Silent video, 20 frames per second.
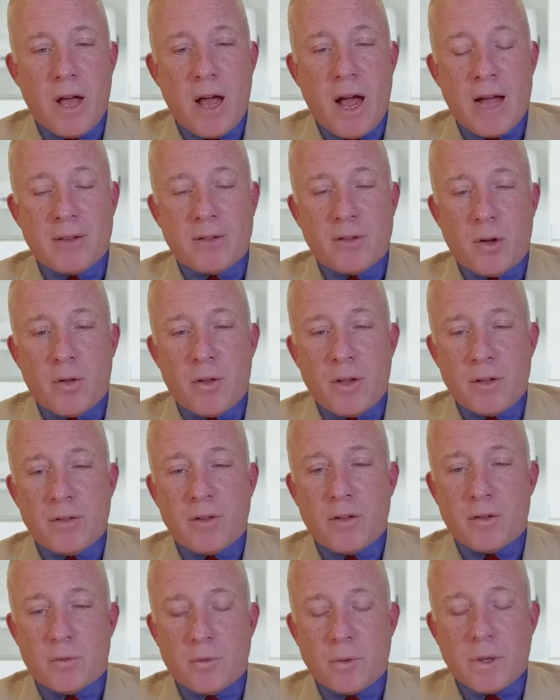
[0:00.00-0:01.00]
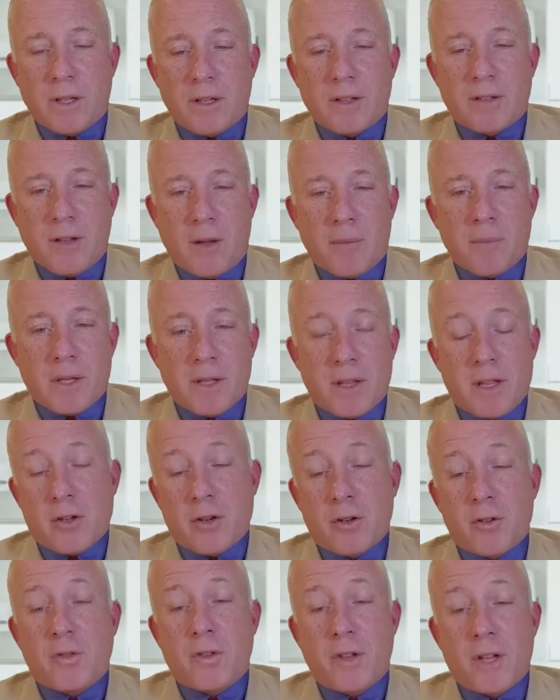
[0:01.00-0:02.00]
And so this is really something that
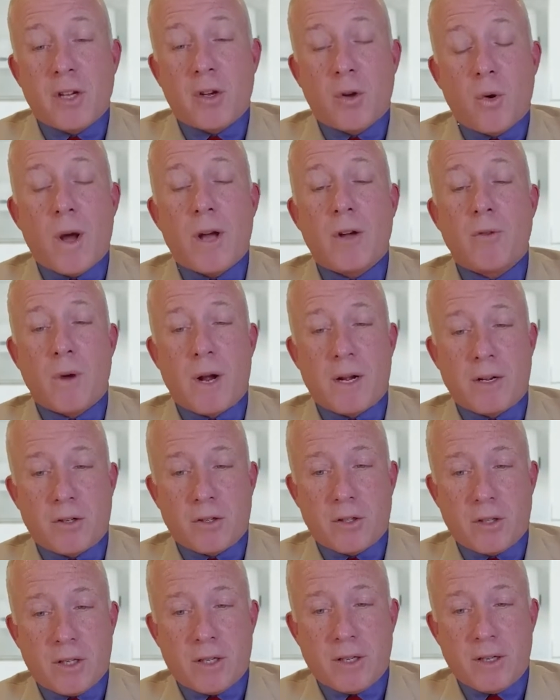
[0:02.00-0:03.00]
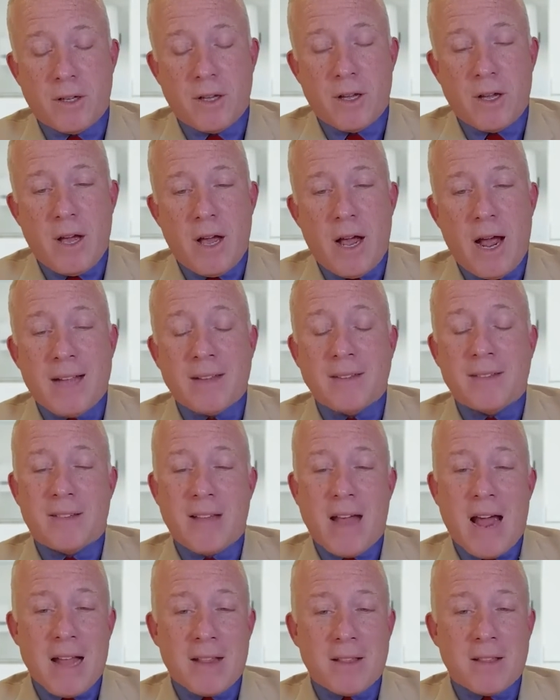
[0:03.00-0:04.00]
you're seeing quite regularly. And
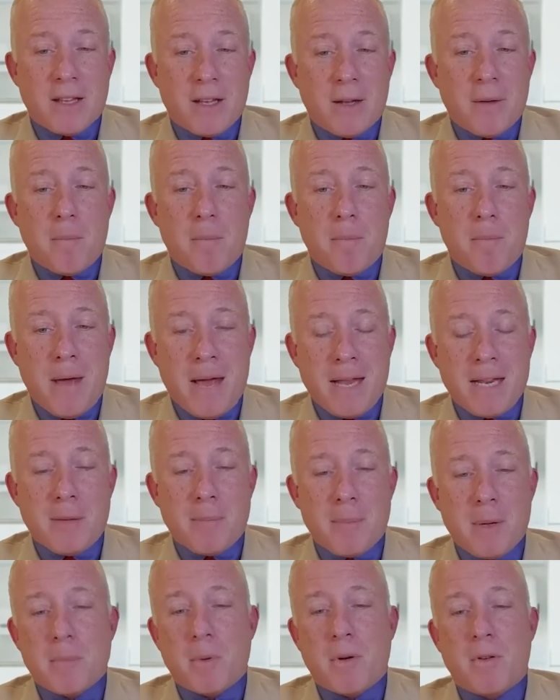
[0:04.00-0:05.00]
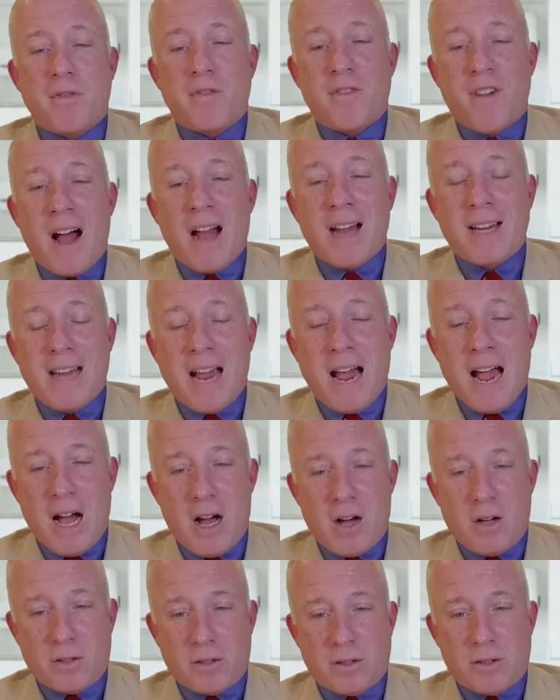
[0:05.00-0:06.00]
sadly, many people find
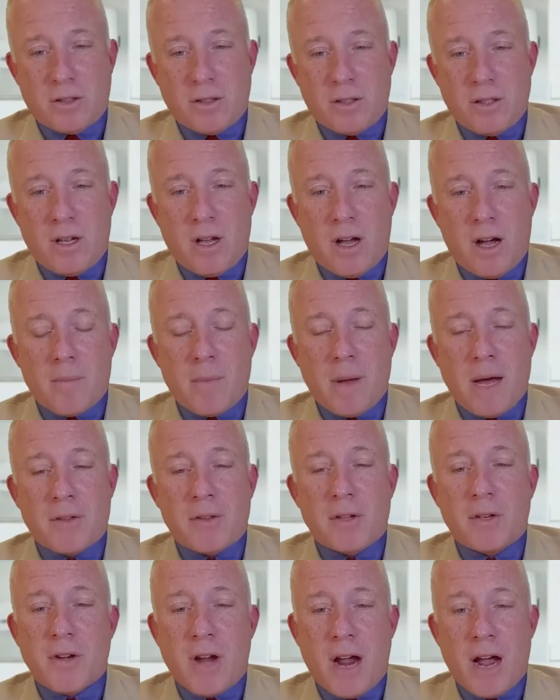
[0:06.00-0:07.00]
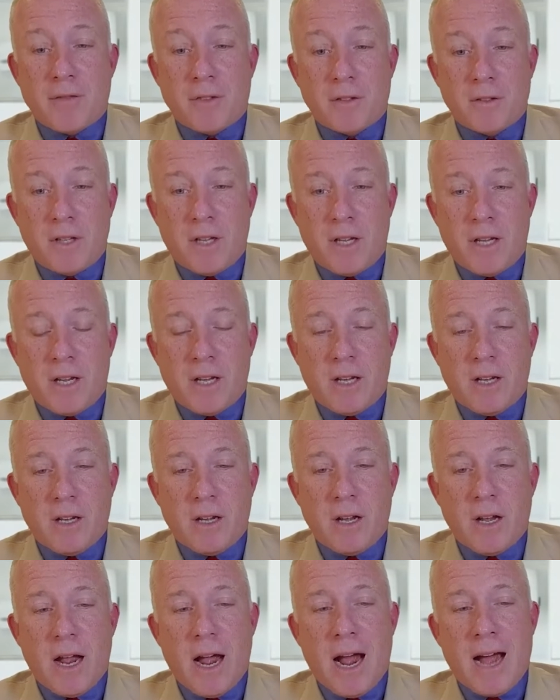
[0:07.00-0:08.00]
out about their NAFLD
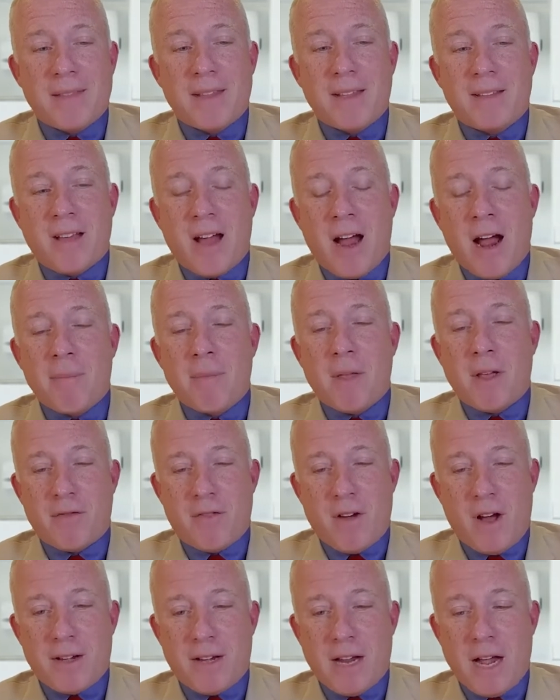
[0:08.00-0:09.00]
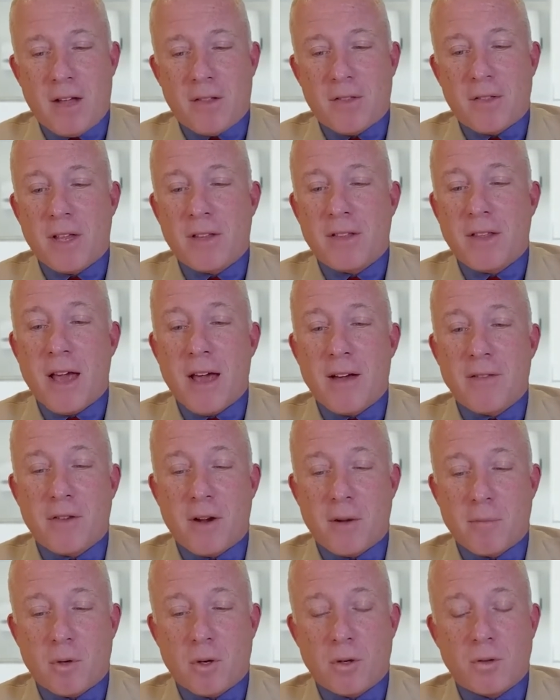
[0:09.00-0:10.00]
at the time they find out that they have
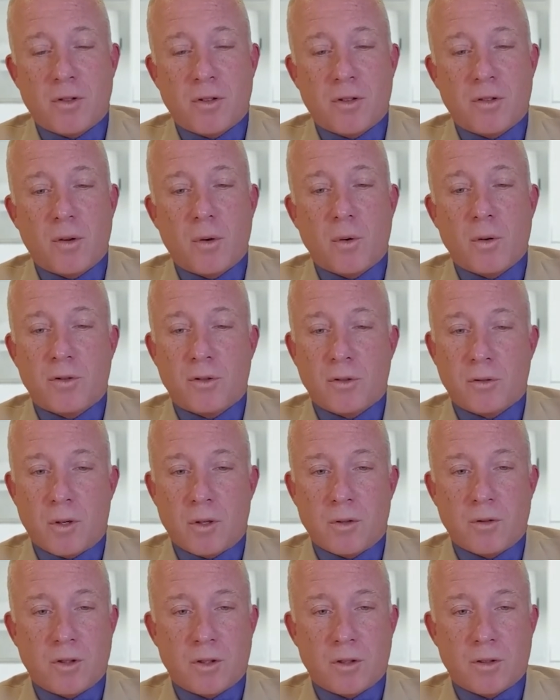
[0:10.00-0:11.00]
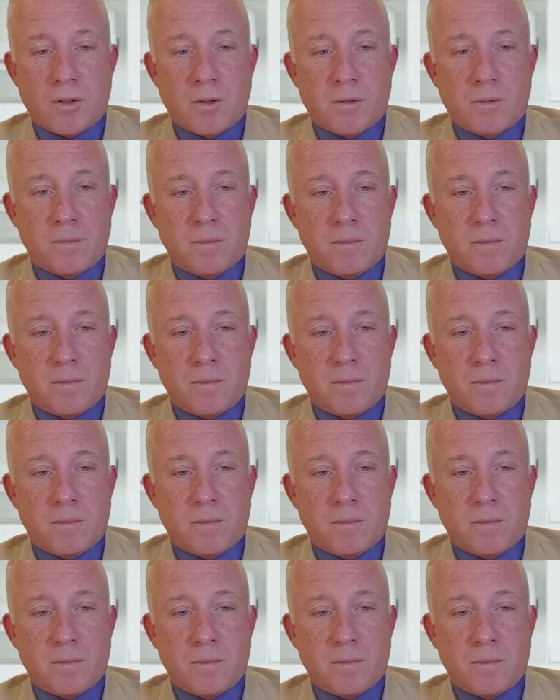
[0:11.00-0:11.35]
fibrosis or cirrhosis.